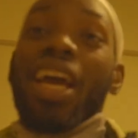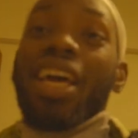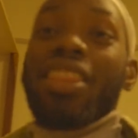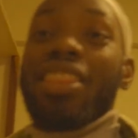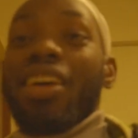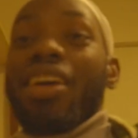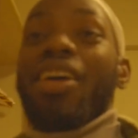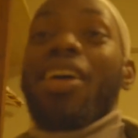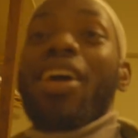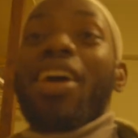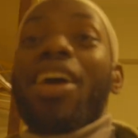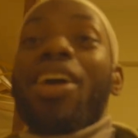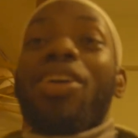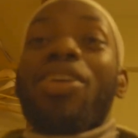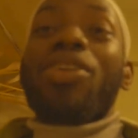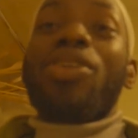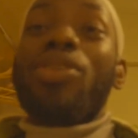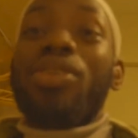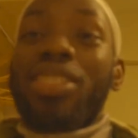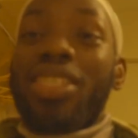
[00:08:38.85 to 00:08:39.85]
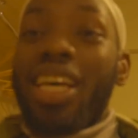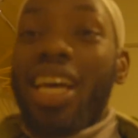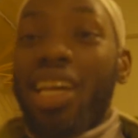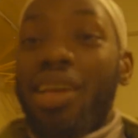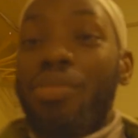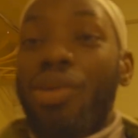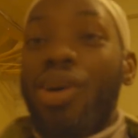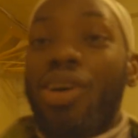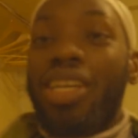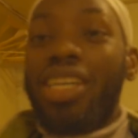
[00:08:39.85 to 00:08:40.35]
And the good side
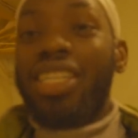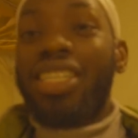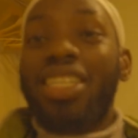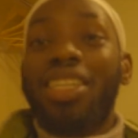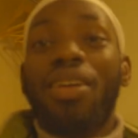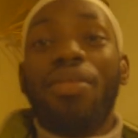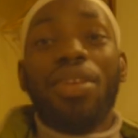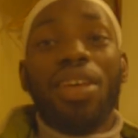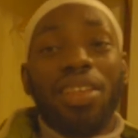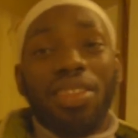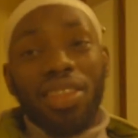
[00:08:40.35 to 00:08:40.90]
about it,